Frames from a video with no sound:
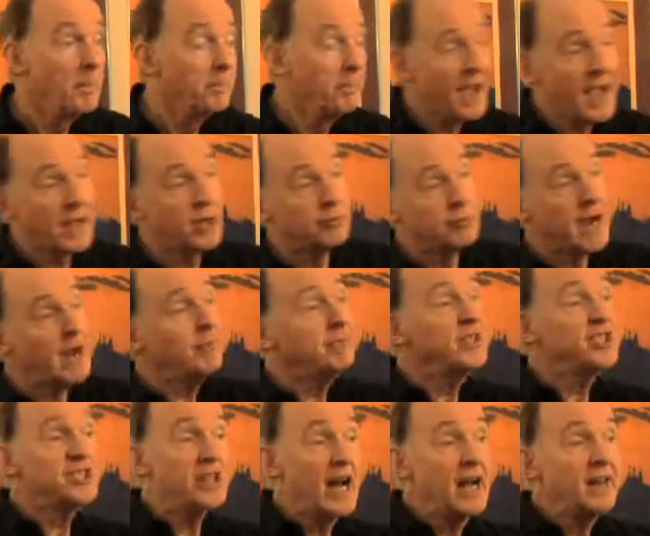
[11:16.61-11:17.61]
back round
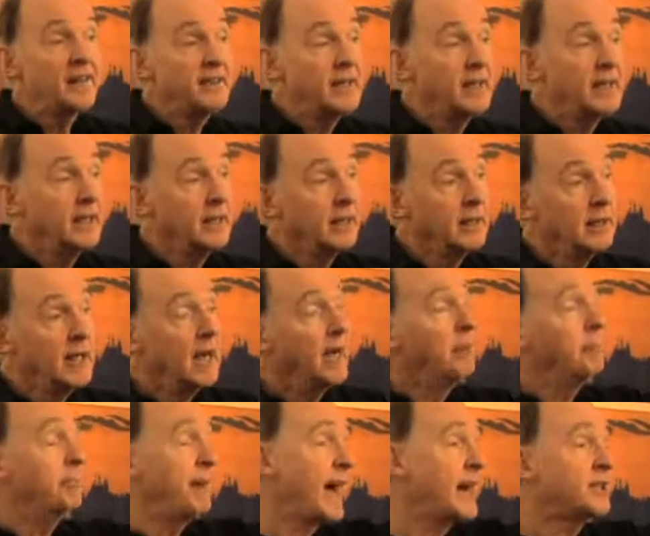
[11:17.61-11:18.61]
the side of the hill,
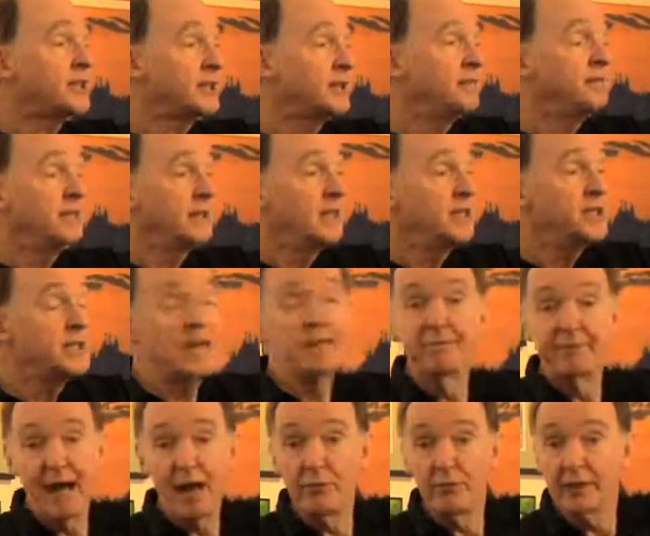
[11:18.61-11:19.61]
back to the village. They
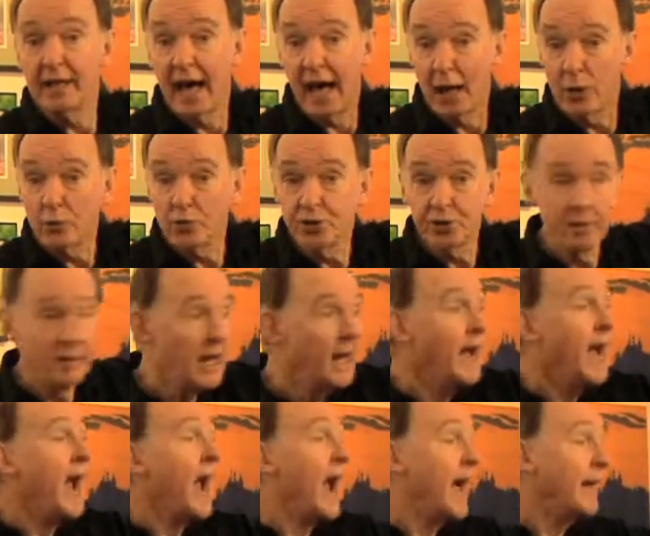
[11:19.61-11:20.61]
found the house
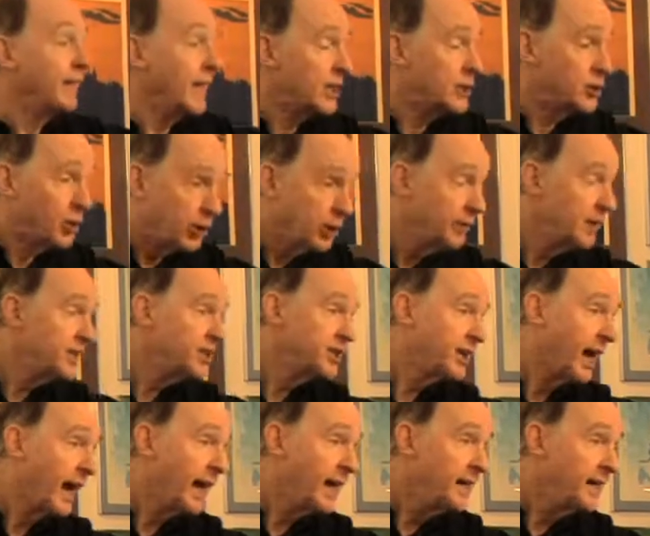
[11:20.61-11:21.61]
and they took her
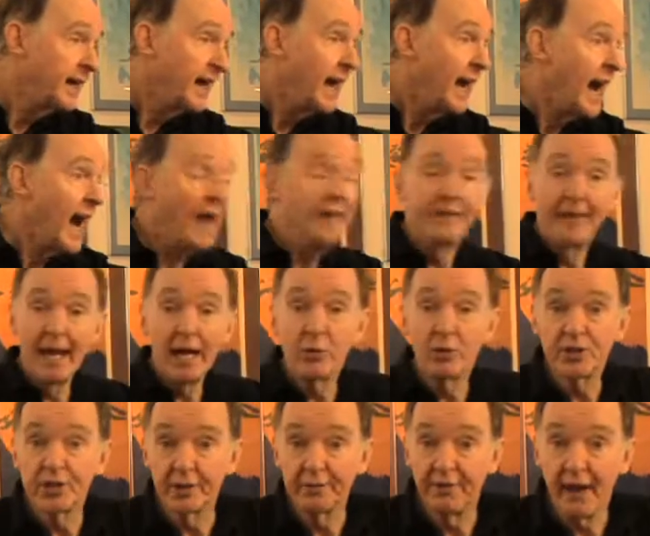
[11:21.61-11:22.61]
inside, and there
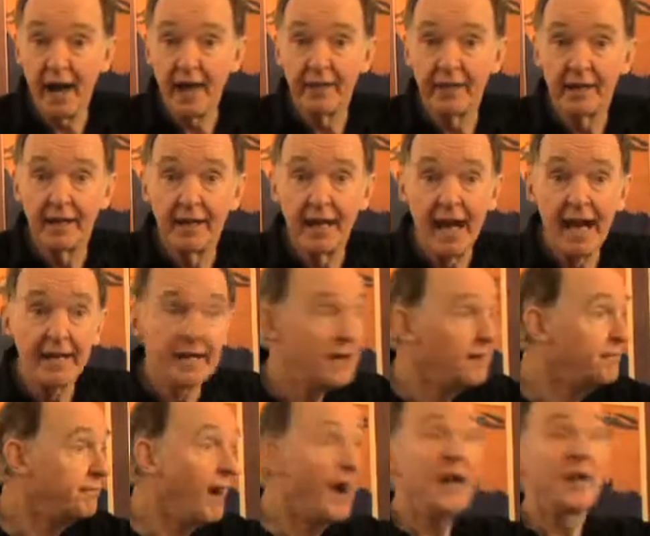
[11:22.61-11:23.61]
was her father. And her
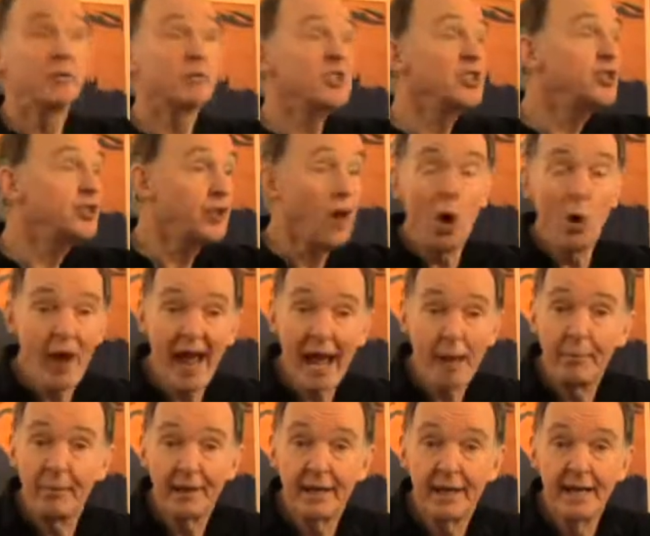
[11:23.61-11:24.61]
father was so
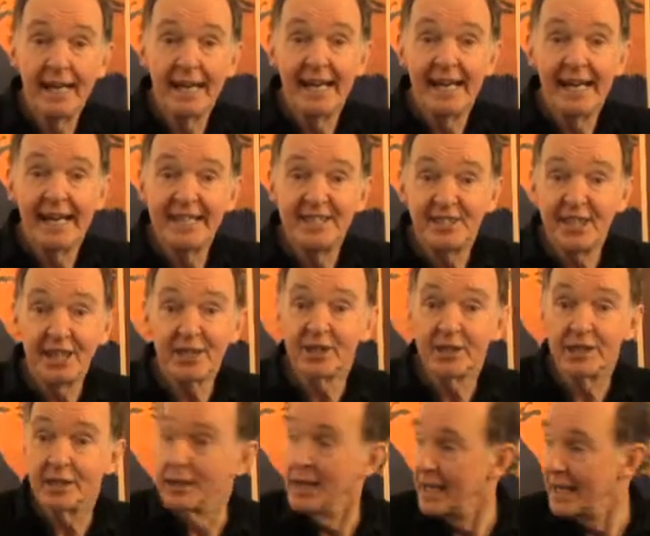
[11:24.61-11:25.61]
happy. He said to
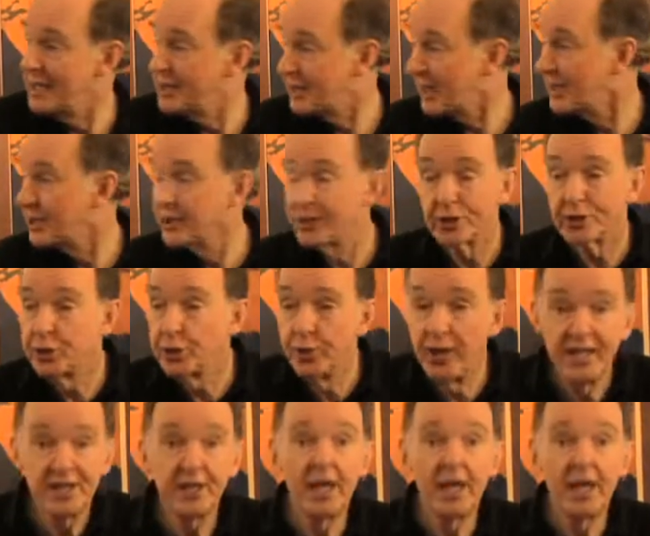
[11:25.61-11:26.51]
the two,